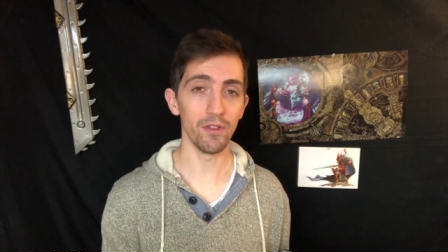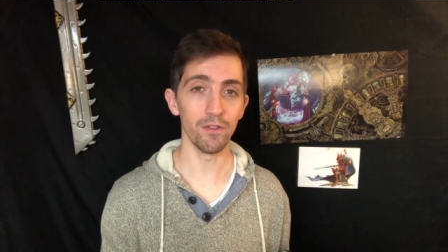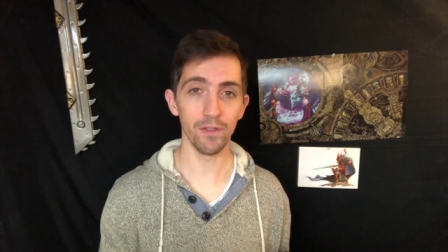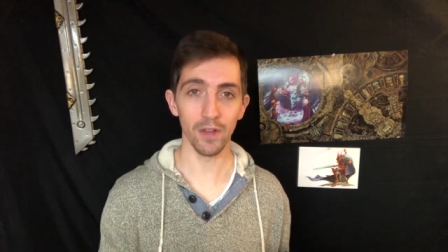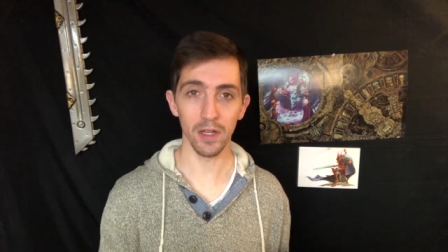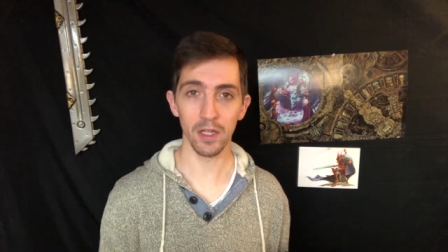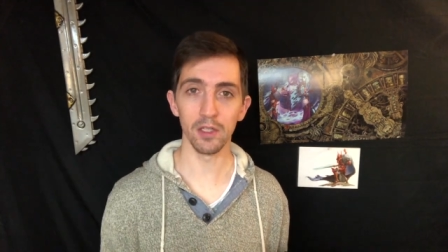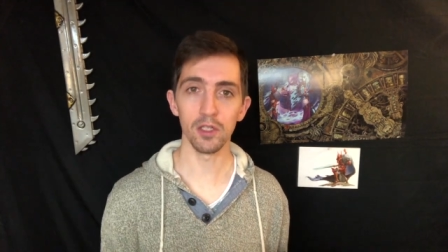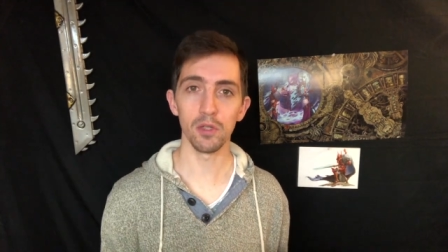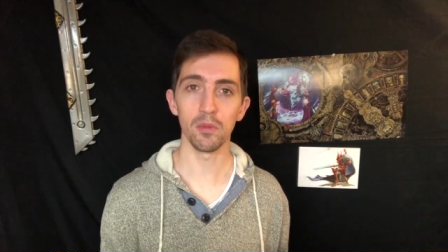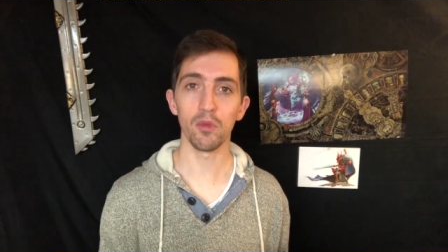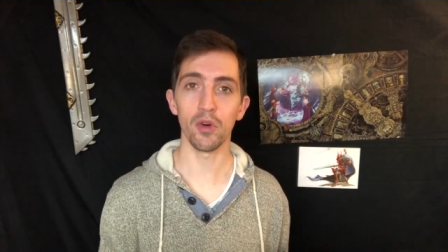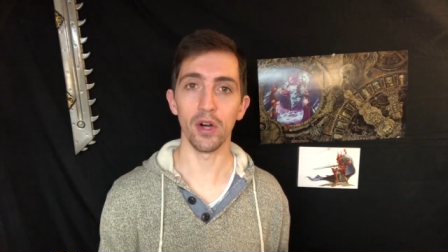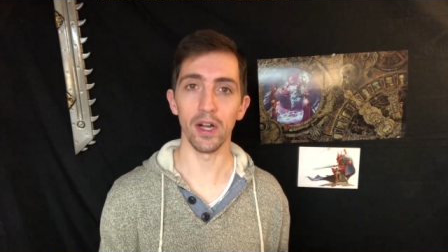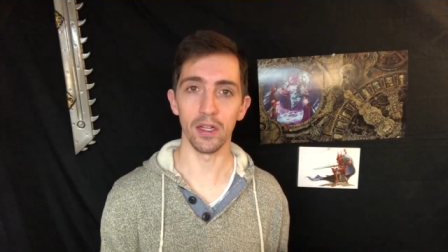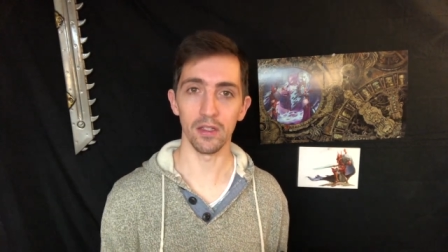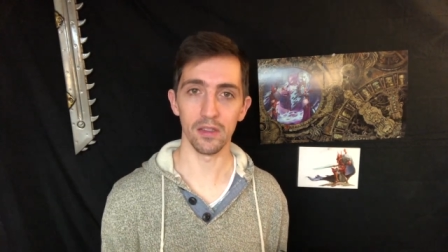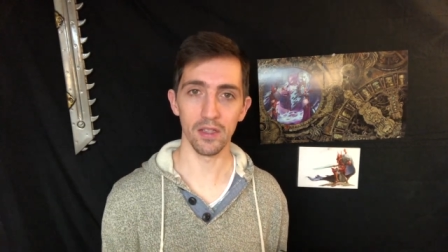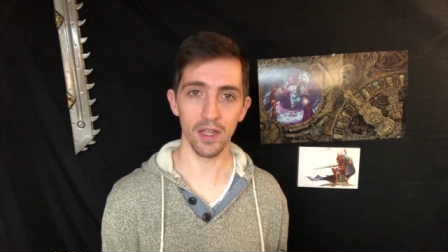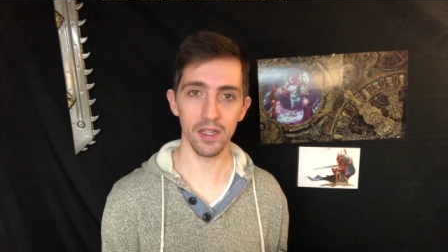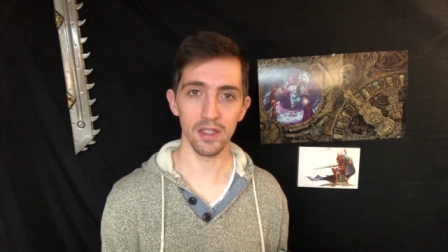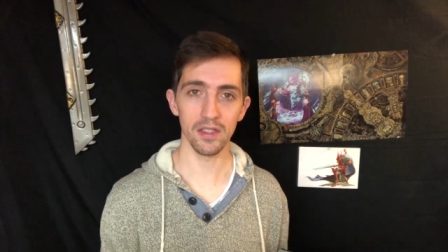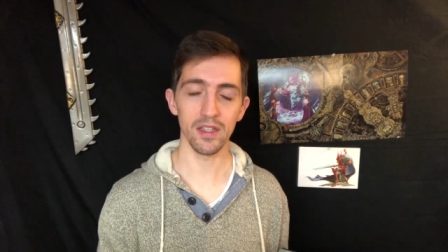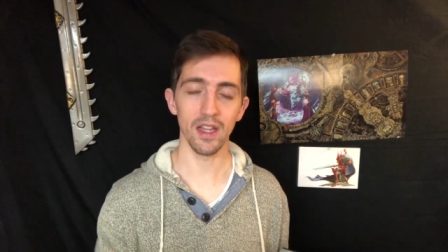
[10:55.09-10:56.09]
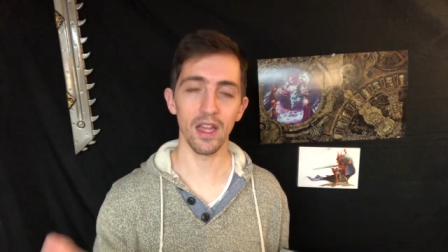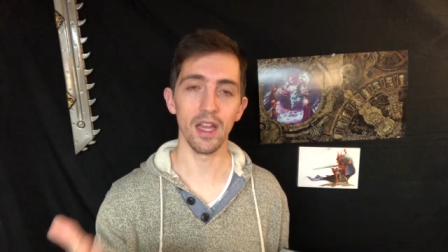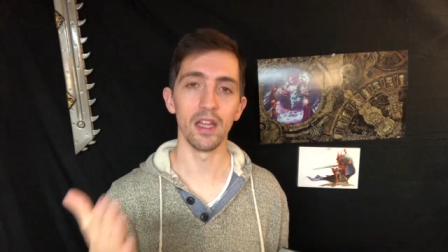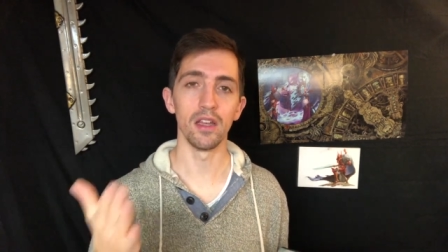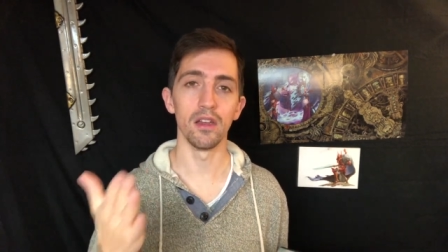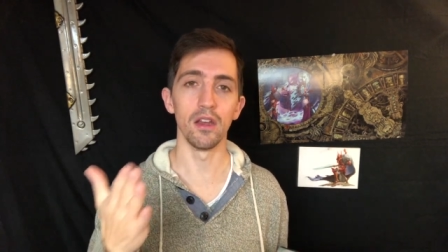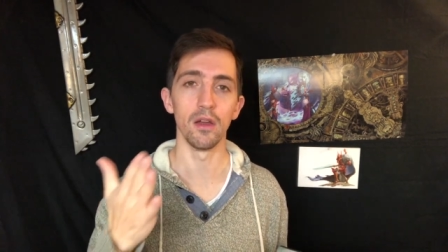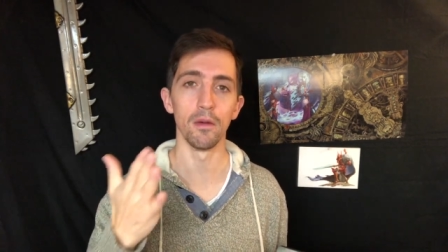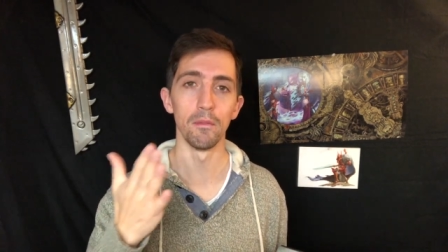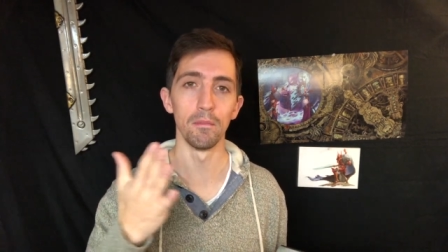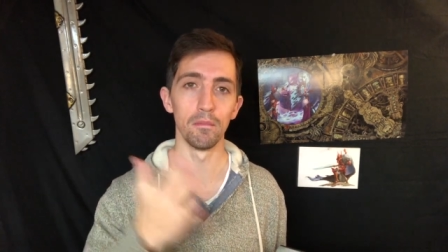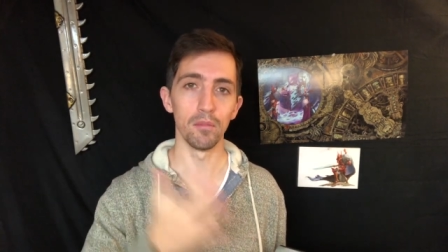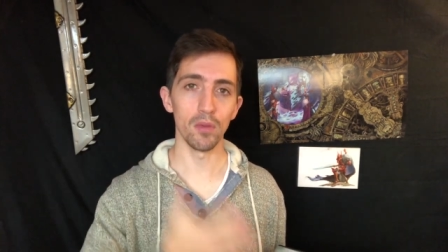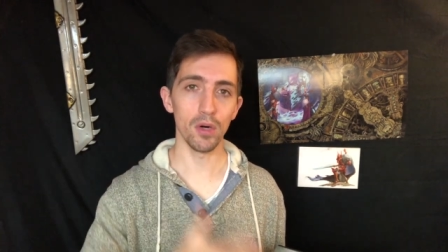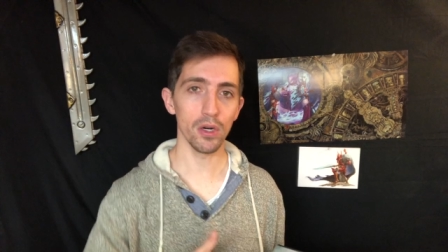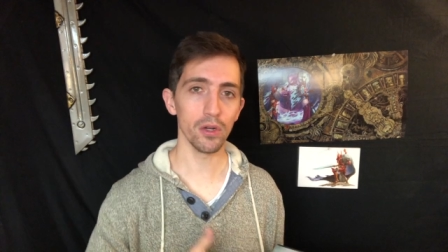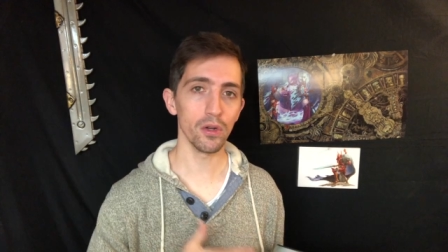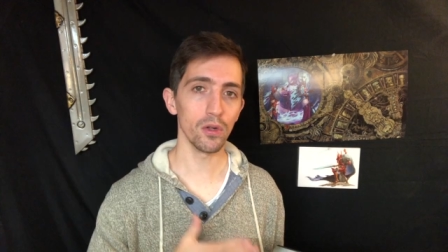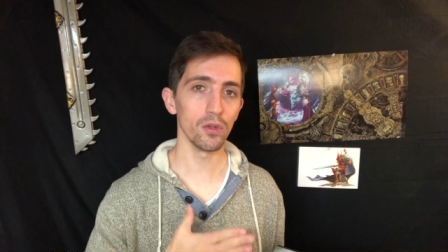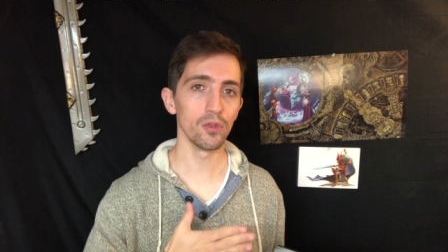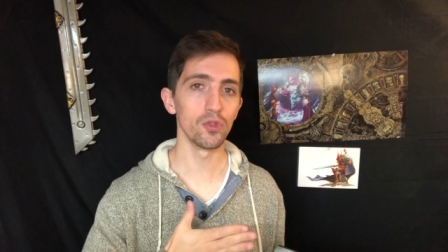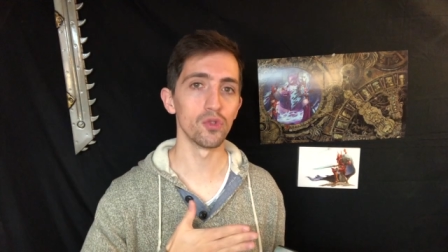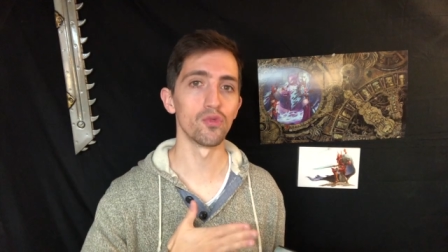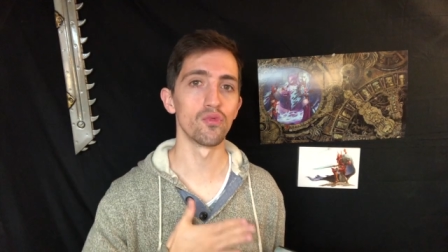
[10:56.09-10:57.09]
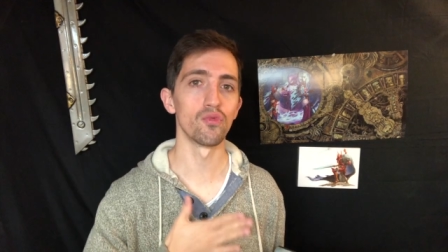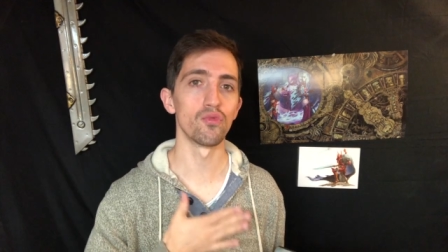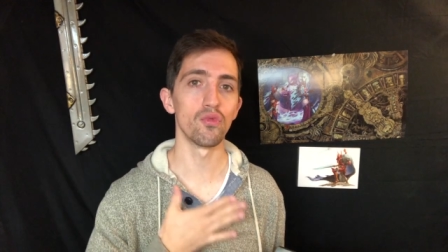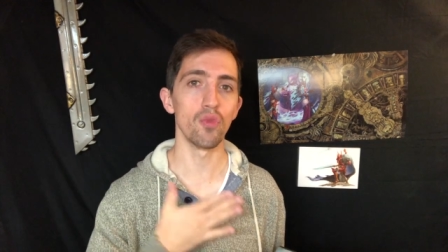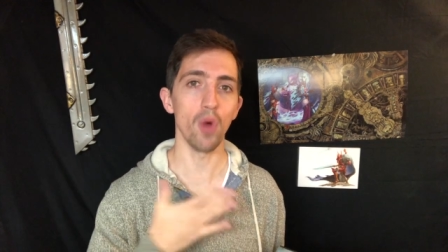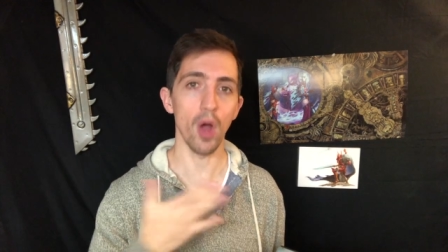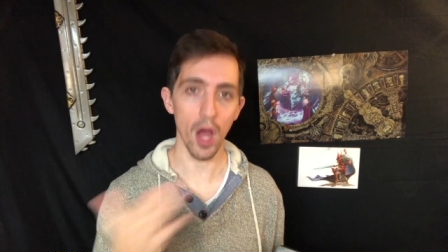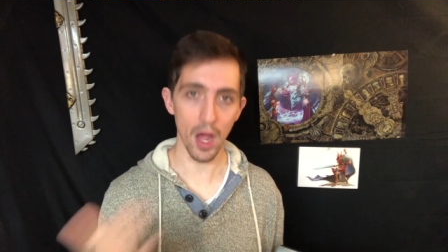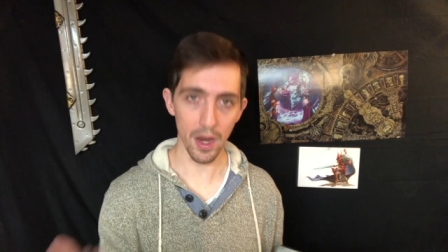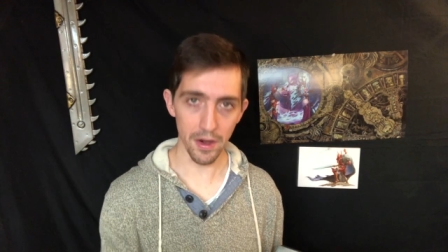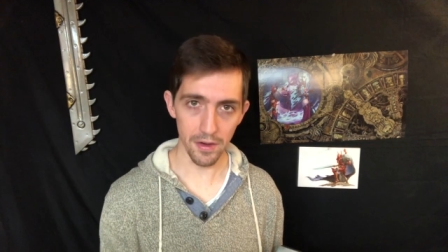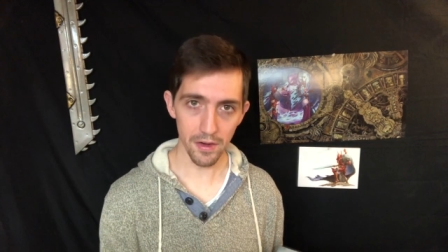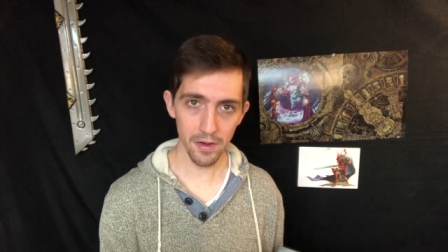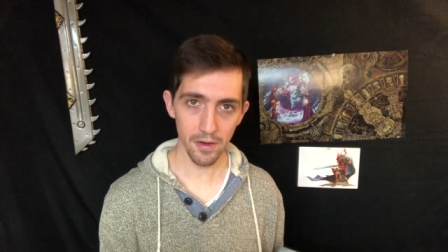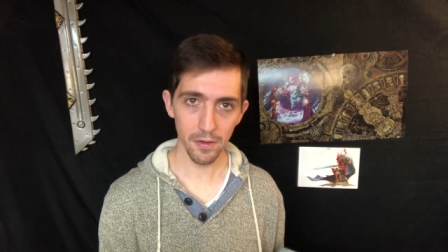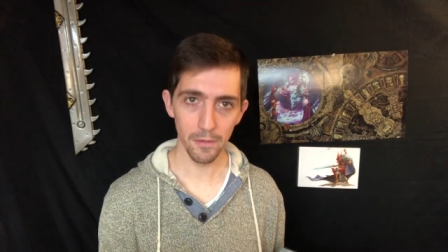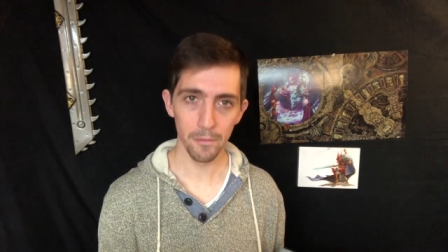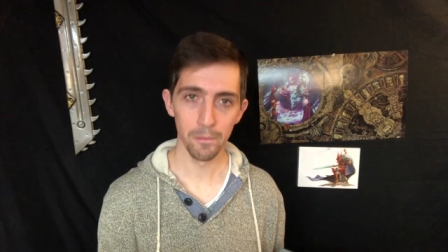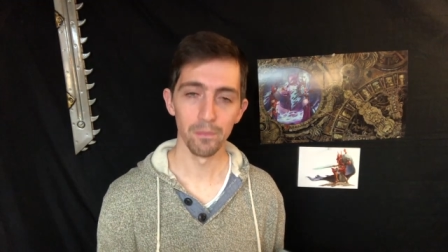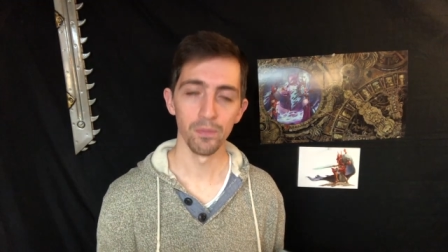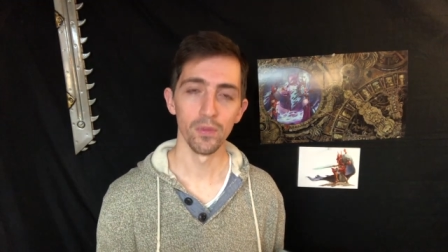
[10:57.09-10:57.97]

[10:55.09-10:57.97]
fails a morale test and models run,